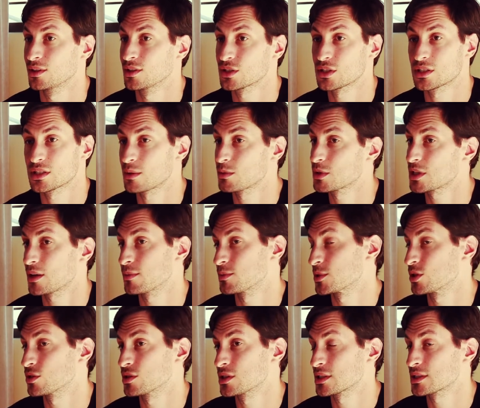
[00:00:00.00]
So sometimes
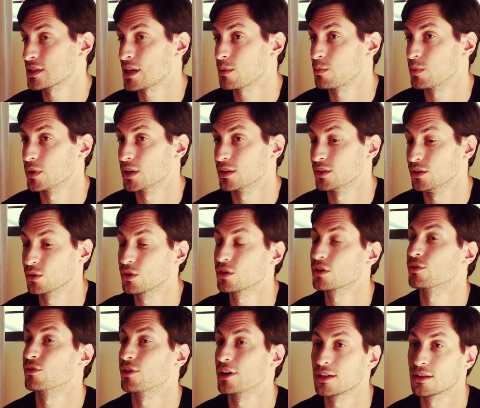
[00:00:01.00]
those things happen, and you got
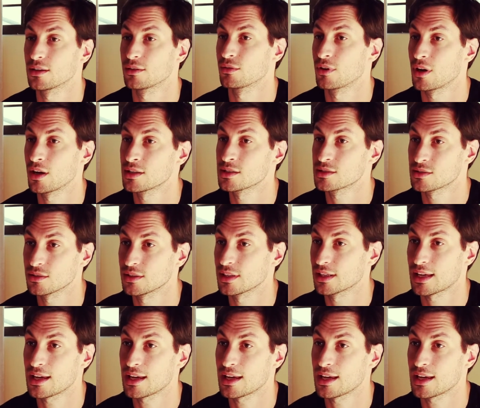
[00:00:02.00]
to ra- rise to the mm.